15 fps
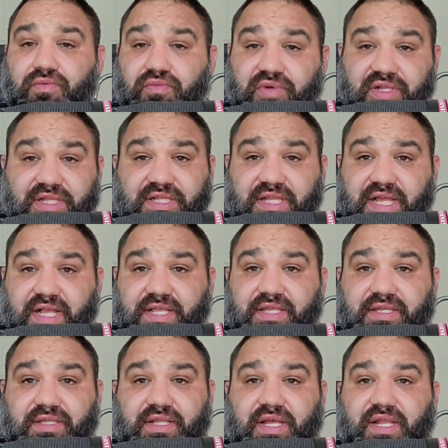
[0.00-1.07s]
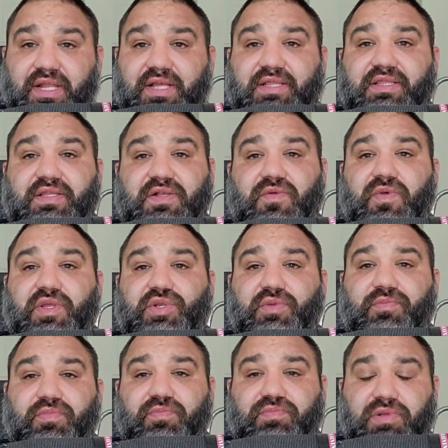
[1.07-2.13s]
Really like it. I like the quick
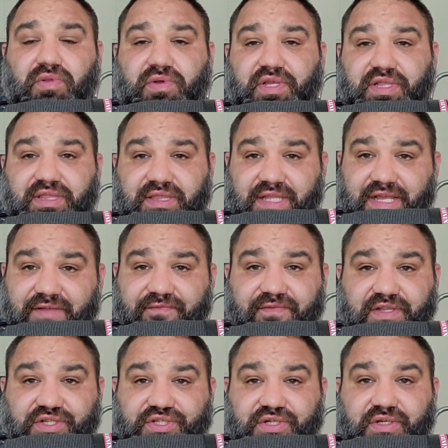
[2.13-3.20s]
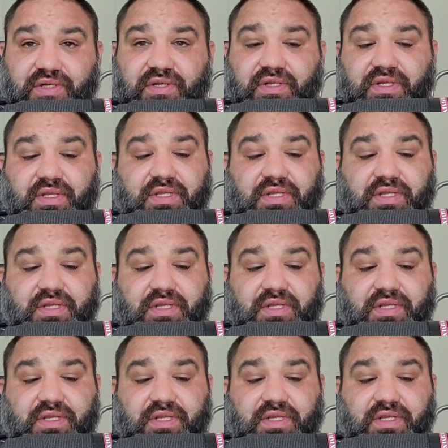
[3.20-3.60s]
deploy leg feature.